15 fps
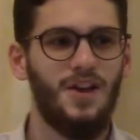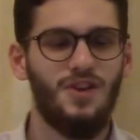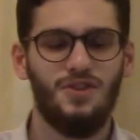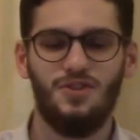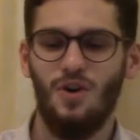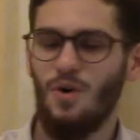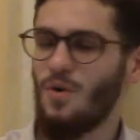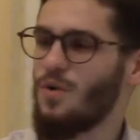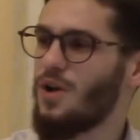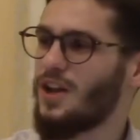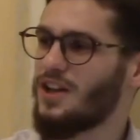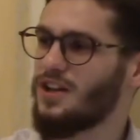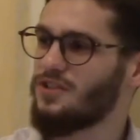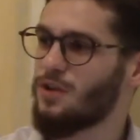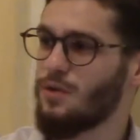So
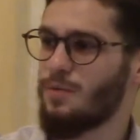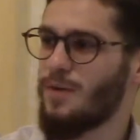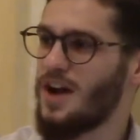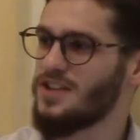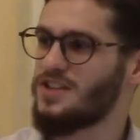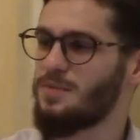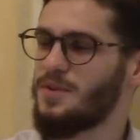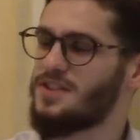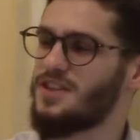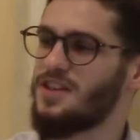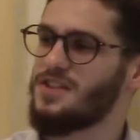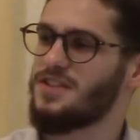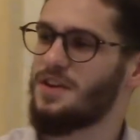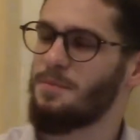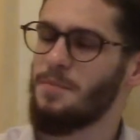Al-Khidir reminds him, he
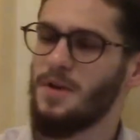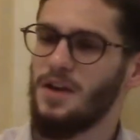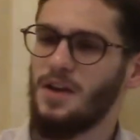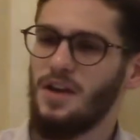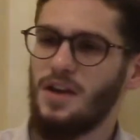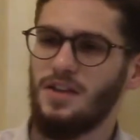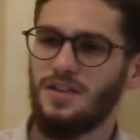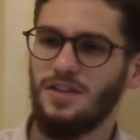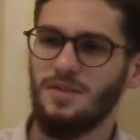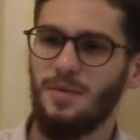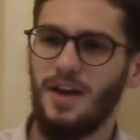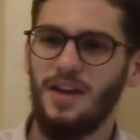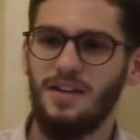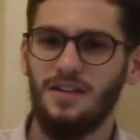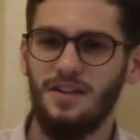tells him,
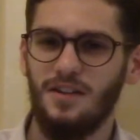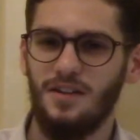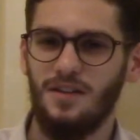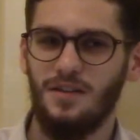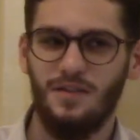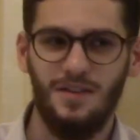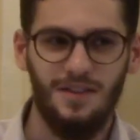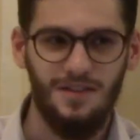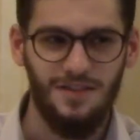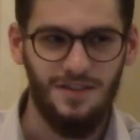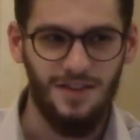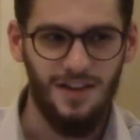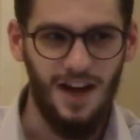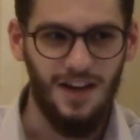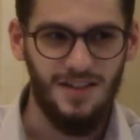hey,
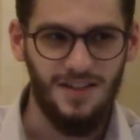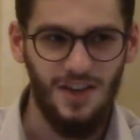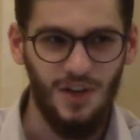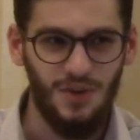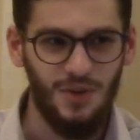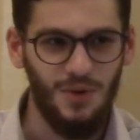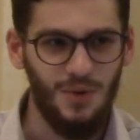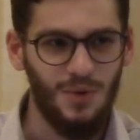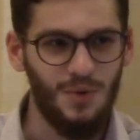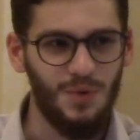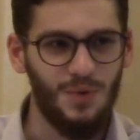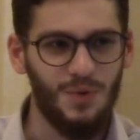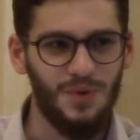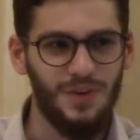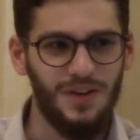didn't I tell
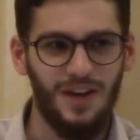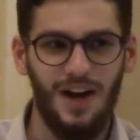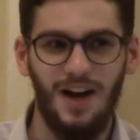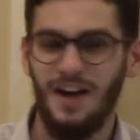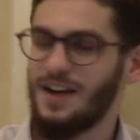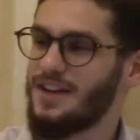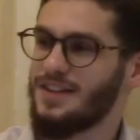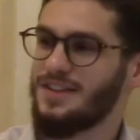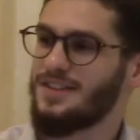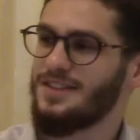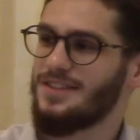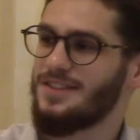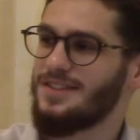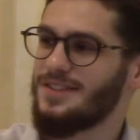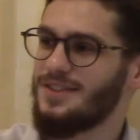you not,
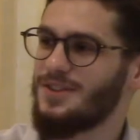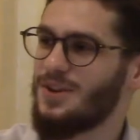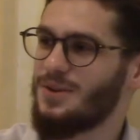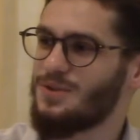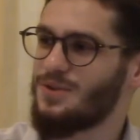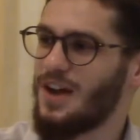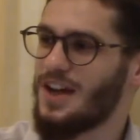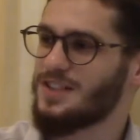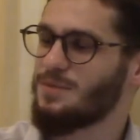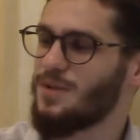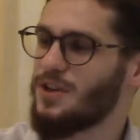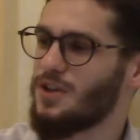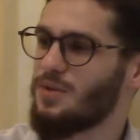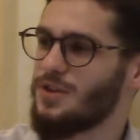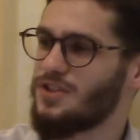to ask me
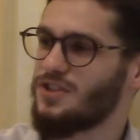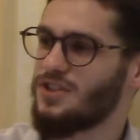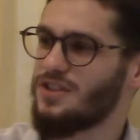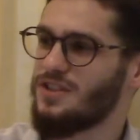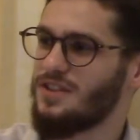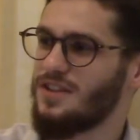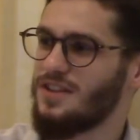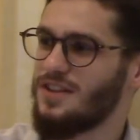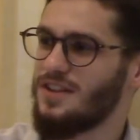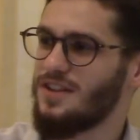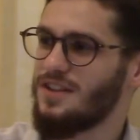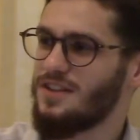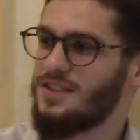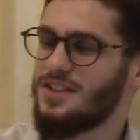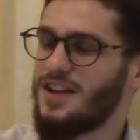any question?
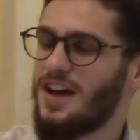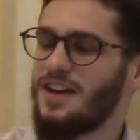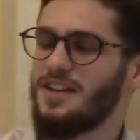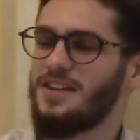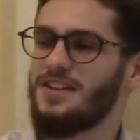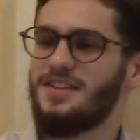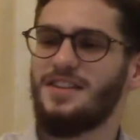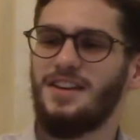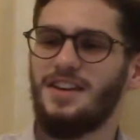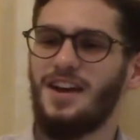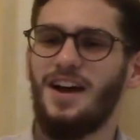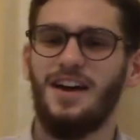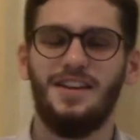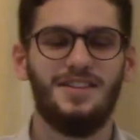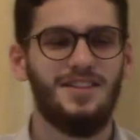Didn't
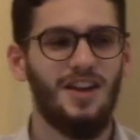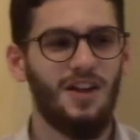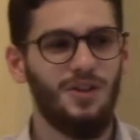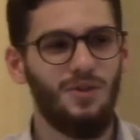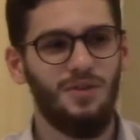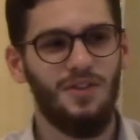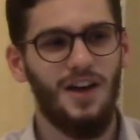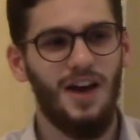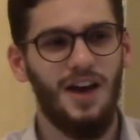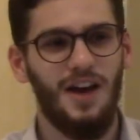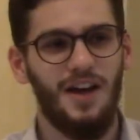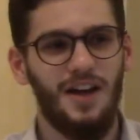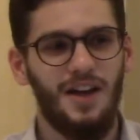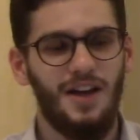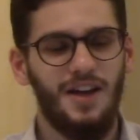I tell you
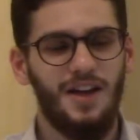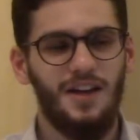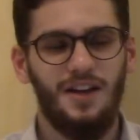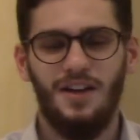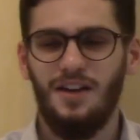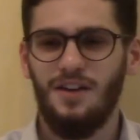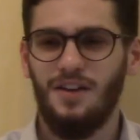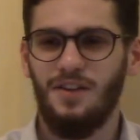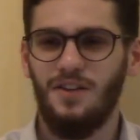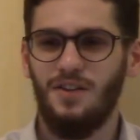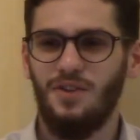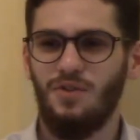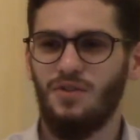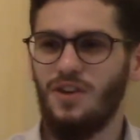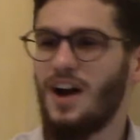that
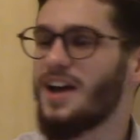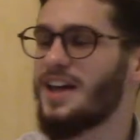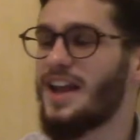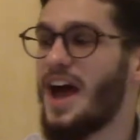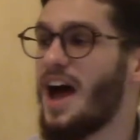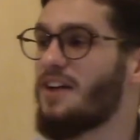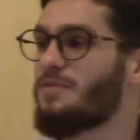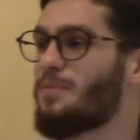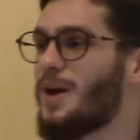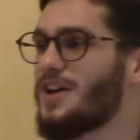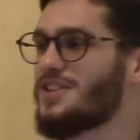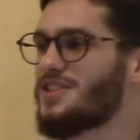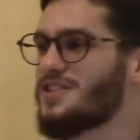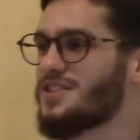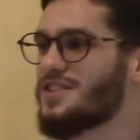you're not going to have
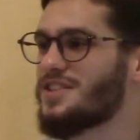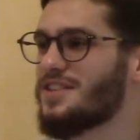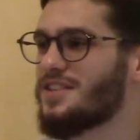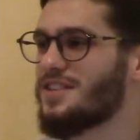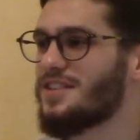patience?